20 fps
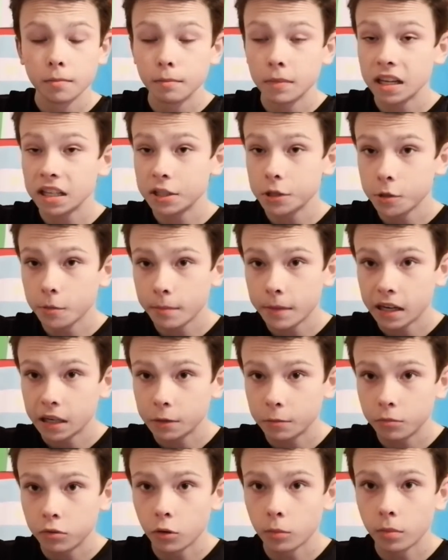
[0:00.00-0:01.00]
Mason
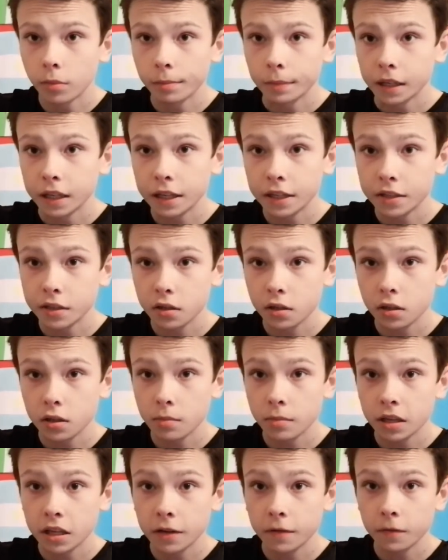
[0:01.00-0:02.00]
Mount probably isn't
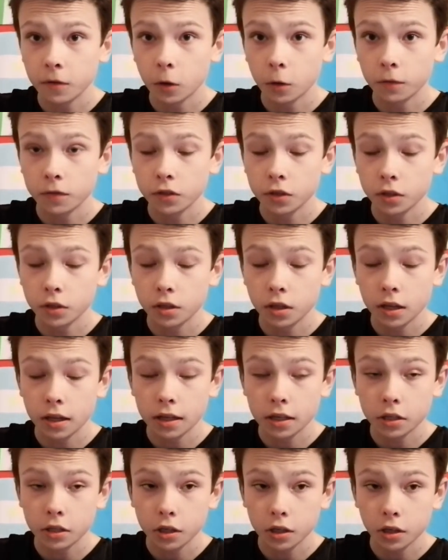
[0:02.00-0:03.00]
going to be involved
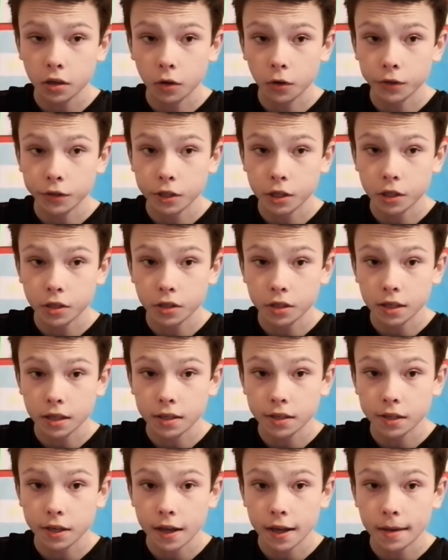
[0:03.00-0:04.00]
on
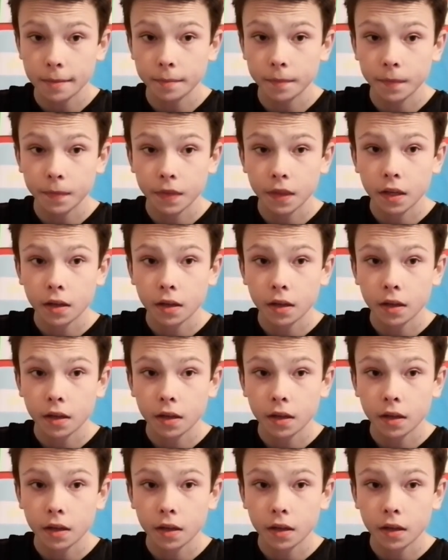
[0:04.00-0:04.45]
Tuesday's game.